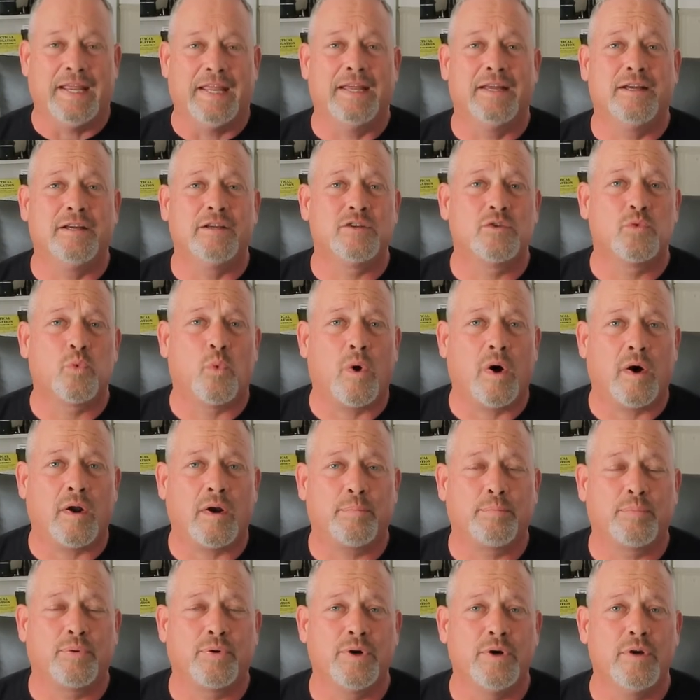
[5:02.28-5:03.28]
is
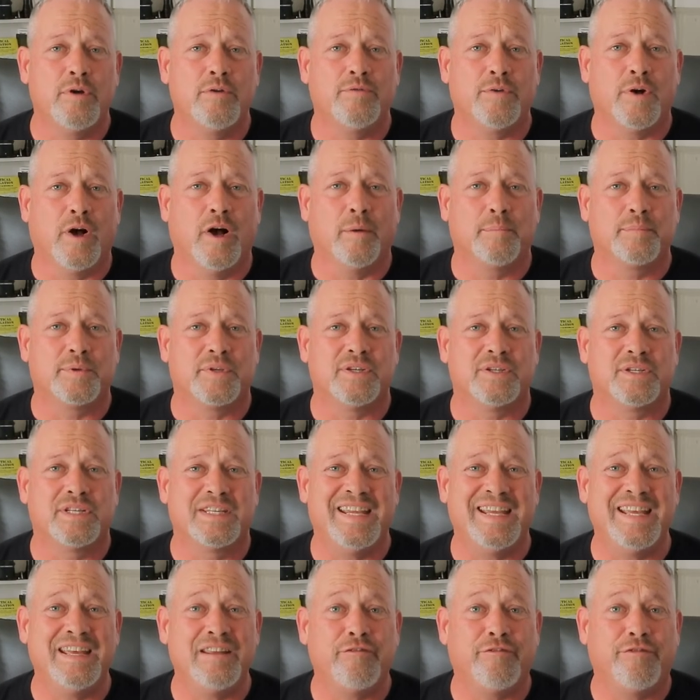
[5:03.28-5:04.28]
waterproof up to
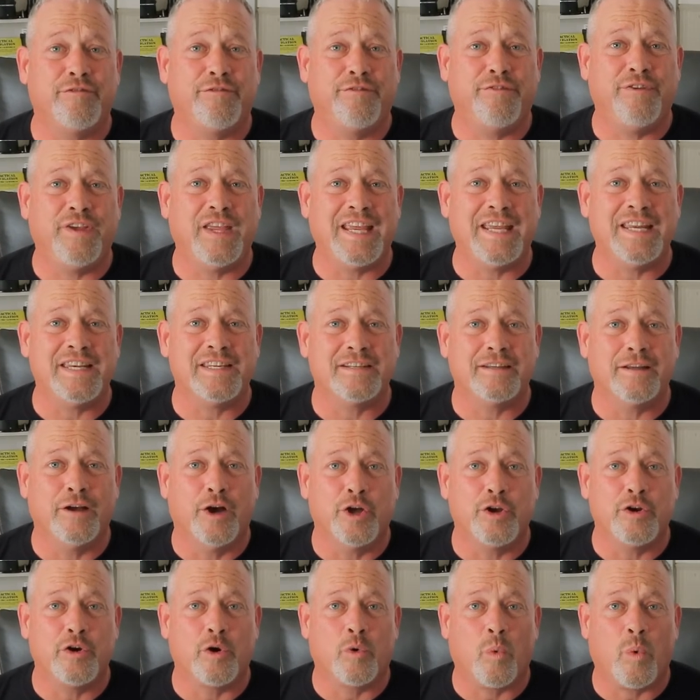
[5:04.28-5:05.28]
10 feet
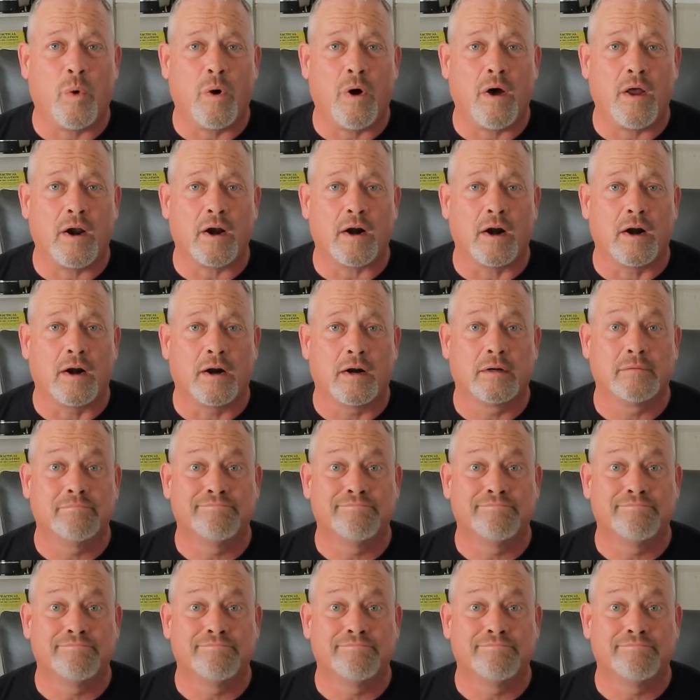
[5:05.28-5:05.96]
underwater.